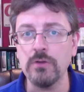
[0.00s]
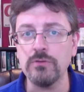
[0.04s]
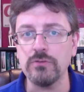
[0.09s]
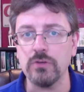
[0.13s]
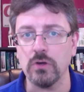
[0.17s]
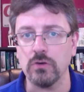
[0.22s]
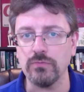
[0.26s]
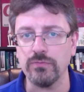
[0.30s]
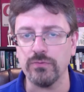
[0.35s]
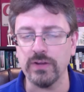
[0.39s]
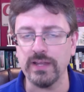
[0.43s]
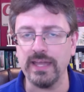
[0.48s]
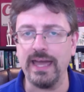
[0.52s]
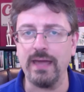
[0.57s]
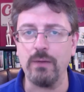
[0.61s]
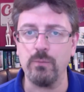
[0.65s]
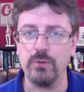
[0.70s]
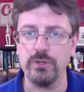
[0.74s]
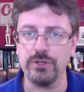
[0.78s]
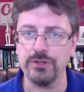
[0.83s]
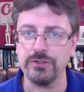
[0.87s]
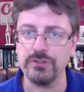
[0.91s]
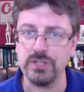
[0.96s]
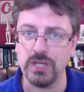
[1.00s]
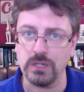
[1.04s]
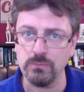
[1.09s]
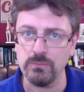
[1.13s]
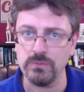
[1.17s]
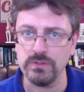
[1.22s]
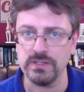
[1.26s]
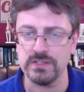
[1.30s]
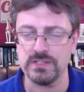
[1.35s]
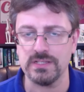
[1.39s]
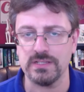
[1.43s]
Don't forget, when you're done
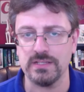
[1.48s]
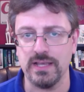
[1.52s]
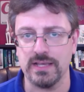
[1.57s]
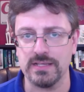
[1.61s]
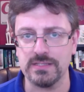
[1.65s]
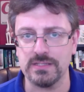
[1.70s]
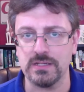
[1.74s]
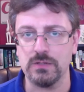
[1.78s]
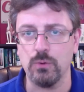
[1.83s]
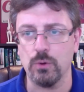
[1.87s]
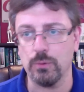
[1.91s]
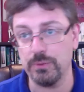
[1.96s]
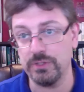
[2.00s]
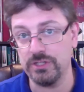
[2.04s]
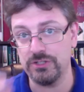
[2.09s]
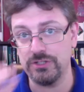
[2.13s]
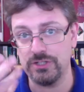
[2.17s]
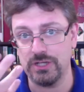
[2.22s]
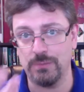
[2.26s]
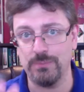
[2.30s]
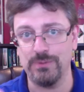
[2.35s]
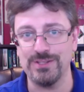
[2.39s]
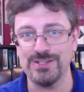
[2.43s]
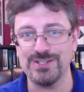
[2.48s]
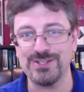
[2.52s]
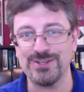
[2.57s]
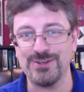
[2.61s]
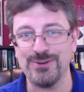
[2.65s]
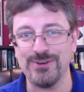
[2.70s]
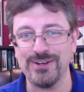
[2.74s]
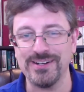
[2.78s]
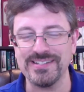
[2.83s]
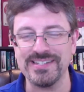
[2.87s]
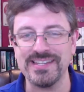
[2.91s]
with this lesson or when you're done with this
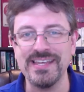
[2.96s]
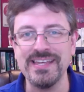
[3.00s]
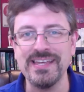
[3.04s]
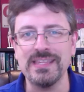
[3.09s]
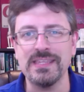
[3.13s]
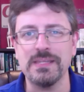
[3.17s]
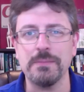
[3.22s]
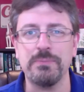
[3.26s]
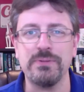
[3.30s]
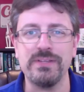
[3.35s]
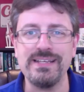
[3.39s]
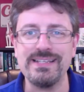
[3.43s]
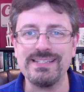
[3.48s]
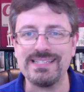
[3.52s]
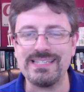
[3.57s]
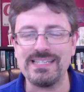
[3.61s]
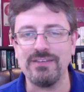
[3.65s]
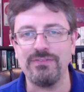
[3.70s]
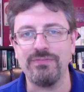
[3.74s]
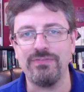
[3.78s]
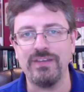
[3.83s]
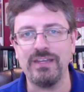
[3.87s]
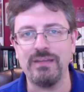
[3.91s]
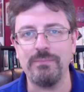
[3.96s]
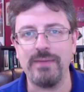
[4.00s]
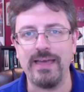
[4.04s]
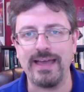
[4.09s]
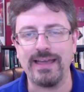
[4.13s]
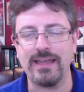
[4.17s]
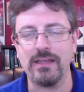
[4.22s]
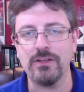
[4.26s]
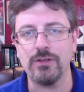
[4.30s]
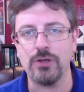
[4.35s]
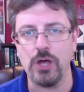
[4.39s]
course, to please leave
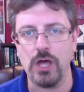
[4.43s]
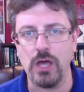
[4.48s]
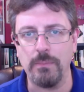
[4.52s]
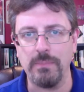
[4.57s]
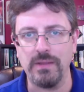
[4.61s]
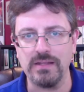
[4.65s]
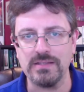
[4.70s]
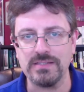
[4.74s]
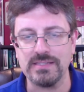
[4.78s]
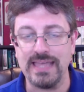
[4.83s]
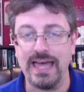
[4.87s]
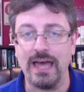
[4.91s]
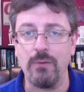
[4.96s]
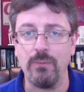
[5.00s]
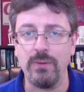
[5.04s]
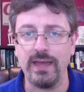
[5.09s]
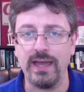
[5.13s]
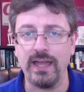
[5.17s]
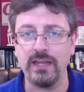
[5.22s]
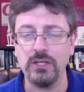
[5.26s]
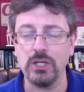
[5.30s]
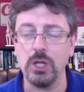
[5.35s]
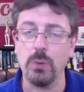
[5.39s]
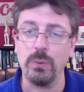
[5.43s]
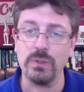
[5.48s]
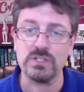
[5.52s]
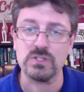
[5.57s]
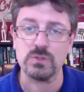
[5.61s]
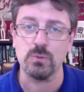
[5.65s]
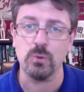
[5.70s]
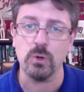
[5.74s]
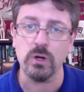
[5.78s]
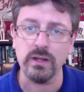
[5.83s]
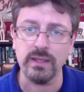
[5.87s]
feedback and comments. That way I know
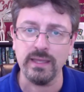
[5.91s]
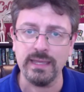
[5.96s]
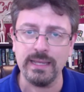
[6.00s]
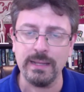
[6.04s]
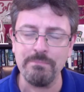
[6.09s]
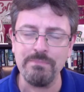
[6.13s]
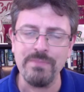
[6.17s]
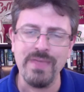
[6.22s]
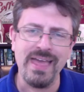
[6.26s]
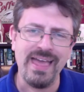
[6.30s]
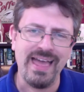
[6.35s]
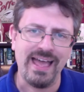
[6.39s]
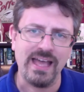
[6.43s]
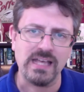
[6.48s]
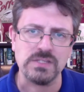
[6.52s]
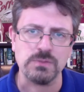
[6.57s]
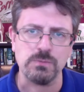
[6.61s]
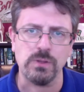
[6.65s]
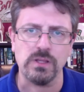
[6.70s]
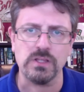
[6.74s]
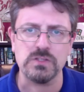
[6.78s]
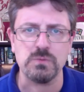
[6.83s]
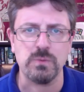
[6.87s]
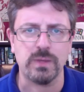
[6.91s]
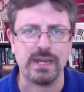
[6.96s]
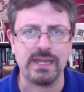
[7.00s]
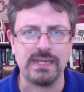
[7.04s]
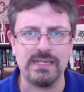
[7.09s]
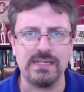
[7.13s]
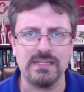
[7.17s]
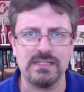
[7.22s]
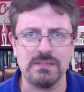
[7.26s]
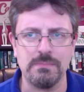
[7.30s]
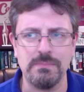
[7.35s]
what's working as well as what I
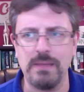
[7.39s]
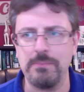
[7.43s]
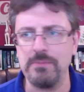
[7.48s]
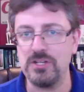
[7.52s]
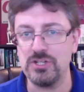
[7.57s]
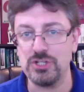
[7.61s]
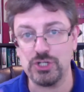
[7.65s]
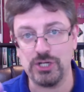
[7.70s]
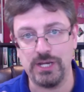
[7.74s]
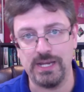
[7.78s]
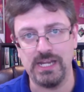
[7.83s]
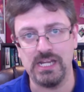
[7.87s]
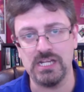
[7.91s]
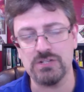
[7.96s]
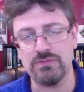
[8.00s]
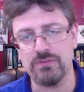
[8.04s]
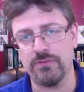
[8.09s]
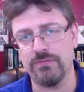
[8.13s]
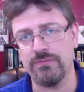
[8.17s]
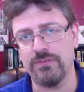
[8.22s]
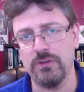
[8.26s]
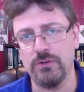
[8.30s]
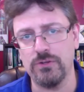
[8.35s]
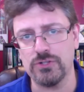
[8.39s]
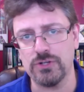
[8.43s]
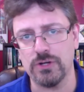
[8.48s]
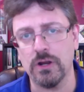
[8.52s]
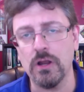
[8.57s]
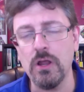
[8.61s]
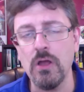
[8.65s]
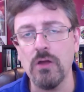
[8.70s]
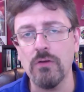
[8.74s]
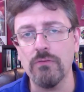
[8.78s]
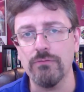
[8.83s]
need to maybe change for
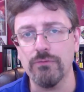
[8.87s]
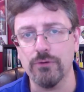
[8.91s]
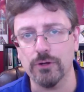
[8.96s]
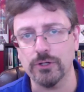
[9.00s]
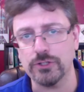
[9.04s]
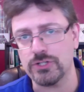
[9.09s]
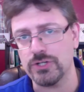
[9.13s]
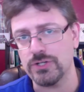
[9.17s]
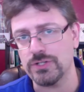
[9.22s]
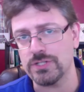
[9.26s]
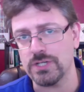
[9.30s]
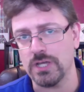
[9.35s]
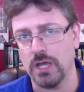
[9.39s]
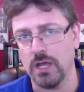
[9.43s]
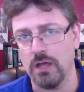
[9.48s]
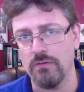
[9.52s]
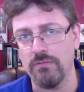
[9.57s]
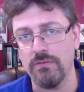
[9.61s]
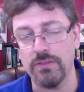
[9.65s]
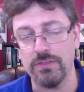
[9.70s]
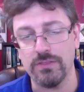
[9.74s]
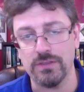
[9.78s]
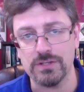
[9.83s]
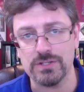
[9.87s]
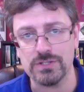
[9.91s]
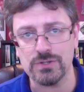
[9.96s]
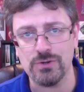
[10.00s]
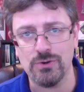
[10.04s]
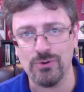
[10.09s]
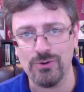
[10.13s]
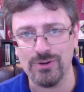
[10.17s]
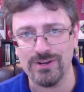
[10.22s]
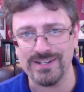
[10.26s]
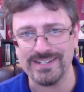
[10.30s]
future versions of this
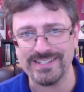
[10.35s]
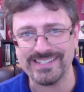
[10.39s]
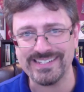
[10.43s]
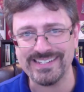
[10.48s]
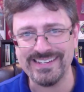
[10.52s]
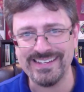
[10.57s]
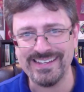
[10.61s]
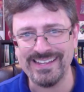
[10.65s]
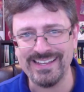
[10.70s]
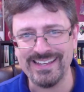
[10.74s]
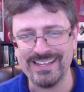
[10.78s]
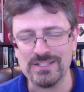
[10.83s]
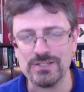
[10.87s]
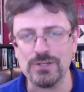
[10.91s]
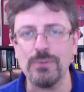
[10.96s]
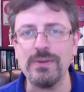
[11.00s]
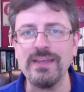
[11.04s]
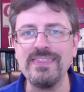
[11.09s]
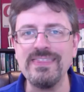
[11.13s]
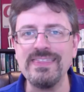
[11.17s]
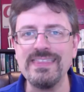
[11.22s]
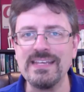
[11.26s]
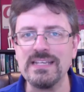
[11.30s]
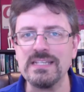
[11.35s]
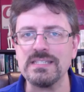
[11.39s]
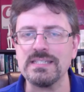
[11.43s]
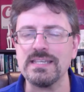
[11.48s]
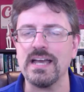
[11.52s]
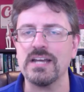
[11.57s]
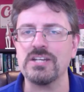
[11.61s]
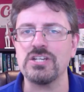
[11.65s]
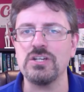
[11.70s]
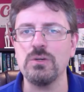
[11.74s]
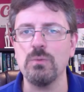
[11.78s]
course. So in this
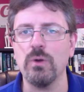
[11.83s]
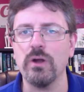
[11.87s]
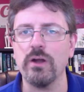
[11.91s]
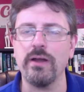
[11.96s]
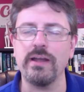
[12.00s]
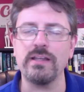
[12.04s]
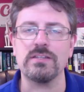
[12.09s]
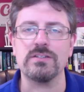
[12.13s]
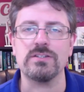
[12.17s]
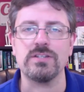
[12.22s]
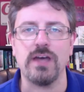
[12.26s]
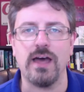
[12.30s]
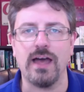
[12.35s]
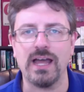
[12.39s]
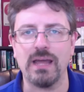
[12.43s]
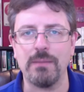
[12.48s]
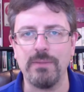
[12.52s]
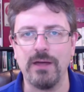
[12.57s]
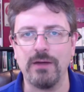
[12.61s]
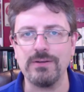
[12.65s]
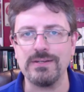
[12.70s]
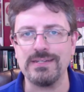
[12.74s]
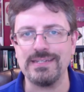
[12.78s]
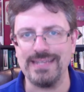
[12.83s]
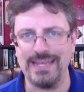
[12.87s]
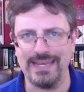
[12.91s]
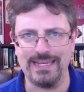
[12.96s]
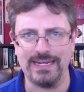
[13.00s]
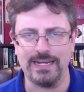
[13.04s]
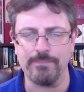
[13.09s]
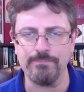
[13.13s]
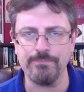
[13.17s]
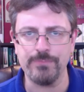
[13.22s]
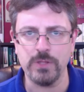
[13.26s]
section, we're going to talk about
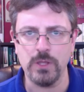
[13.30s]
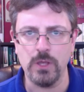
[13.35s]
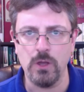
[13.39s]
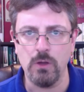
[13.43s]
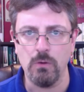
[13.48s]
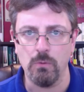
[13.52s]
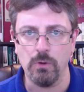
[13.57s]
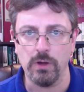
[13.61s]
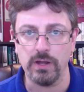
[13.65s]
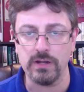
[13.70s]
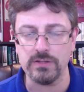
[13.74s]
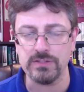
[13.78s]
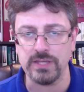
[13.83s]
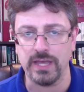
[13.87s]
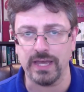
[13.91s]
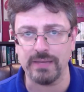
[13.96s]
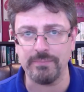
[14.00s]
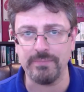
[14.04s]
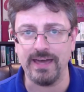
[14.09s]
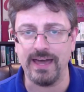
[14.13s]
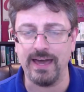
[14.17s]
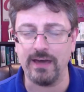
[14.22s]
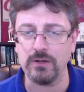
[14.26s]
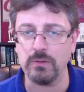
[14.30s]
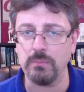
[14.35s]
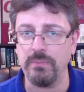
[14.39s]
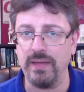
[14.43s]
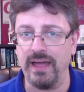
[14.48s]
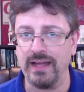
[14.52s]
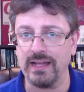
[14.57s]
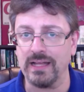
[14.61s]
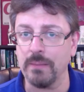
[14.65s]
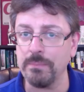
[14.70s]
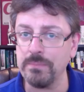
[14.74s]
data. We're going to talk about how to
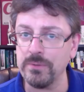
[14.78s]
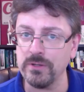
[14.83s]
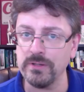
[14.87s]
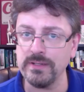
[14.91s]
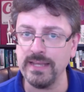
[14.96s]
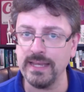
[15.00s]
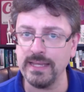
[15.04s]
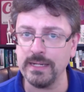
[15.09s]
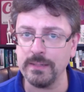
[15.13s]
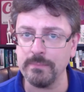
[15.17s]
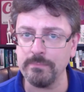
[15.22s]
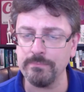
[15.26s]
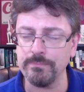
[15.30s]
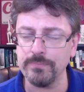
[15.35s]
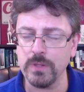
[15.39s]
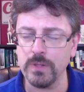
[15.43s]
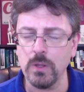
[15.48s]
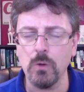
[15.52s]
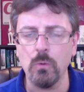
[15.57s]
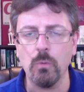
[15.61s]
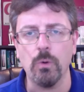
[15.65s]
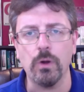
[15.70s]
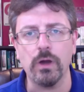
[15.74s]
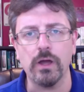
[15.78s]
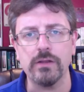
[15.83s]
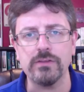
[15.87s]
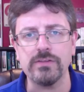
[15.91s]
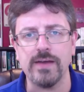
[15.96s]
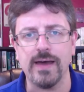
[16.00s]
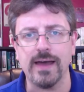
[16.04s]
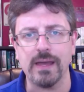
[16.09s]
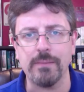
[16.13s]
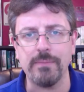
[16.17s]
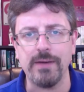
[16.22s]
back up your data, we're going to
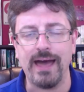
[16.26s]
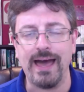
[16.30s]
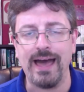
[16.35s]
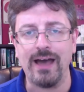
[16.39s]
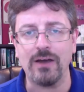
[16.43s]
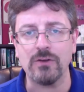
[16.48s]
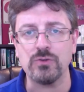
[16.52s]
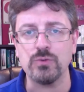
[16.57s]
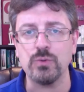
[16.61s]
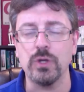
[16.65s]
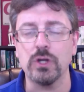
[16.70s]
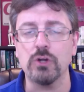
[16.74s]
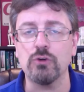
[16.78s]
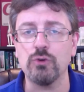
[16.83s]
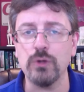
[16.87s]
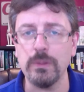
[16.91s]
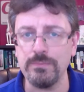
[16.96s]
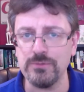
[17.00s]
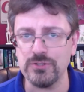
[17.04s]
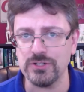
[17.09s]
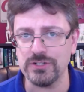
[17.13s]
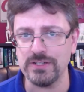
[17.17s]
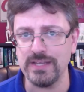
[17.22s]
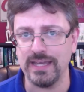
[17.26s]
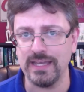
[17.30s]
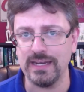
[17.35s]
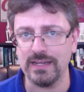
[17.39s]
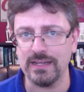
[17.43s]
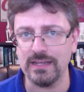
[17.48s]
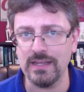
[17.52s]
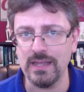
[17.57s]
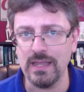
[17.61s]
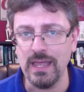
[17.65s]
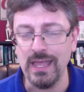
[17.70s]
talk about how to encrypt your
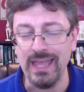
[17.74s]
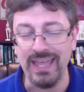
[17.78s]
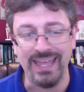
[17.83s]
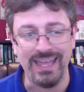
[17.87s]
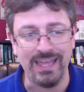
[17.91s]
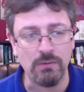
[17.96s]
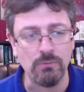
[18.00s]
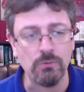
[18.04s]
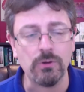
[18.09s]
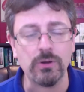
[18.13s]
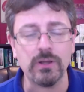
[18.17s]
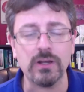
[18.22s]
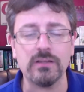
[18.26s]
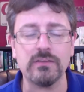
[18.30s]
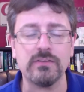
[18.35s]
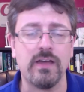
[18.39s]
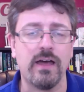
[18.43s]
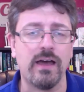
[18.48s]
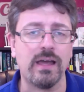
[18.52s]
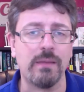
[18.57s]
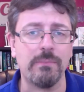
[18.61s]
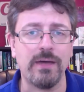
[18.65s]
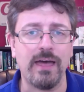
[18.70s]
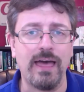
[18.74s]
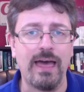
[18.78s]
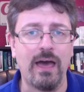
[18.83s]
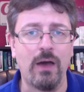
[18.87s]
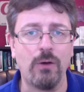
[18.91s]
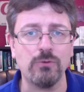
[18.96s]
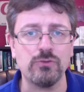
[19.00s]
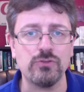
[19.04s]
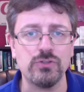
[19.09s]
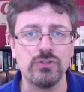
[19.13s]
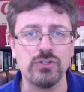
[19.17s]
data, and we're going to talk about
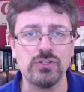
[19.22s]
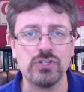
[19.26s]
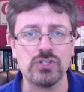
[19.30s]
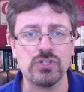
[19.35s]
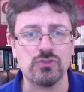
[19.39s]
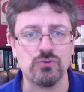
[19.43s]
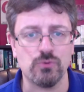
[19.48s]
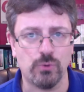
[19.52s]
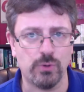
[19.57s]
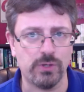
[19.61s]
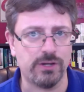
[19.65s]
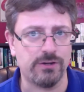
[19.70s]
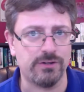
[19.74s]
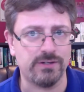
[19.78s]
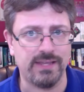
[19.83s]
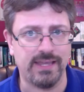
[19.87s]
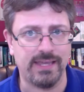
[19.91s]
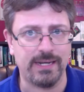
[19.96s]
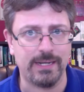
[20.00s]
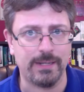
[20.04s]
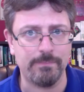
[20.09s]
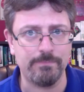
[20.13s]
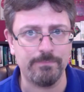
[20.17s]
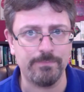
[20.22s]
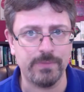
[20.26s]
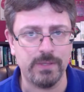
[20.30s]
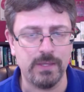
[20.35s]
how to destroy your data.